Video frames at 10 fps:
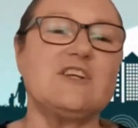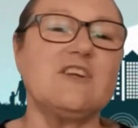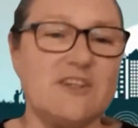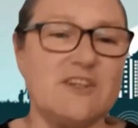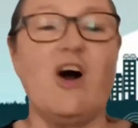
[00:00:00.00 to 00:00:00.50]
a
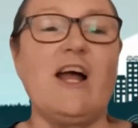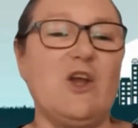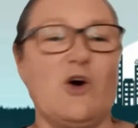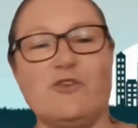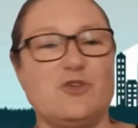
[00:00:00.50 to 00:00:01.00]
singular
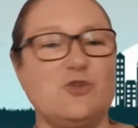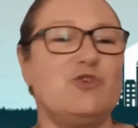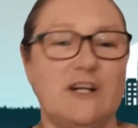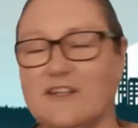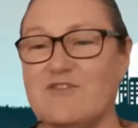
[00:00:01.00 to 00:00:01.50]

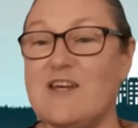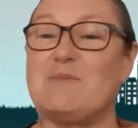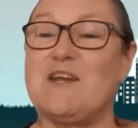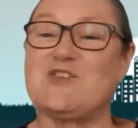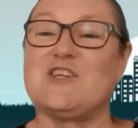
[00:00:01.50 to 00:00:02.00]
nylon doona,
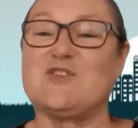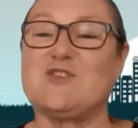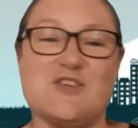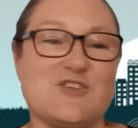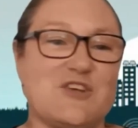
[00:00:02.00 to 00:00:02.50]
if that
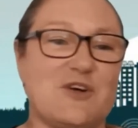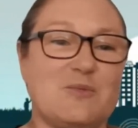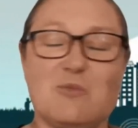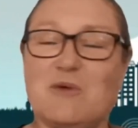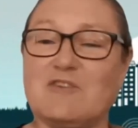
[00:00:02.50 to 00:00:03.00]
makes sense
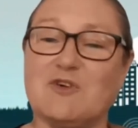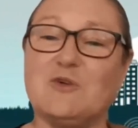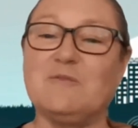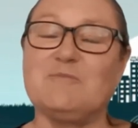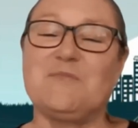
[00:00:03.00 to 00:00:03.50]
as a terrible
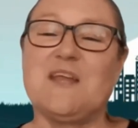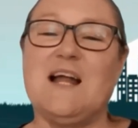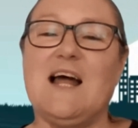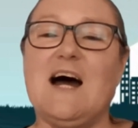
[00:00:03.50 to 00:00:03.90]
metaphor.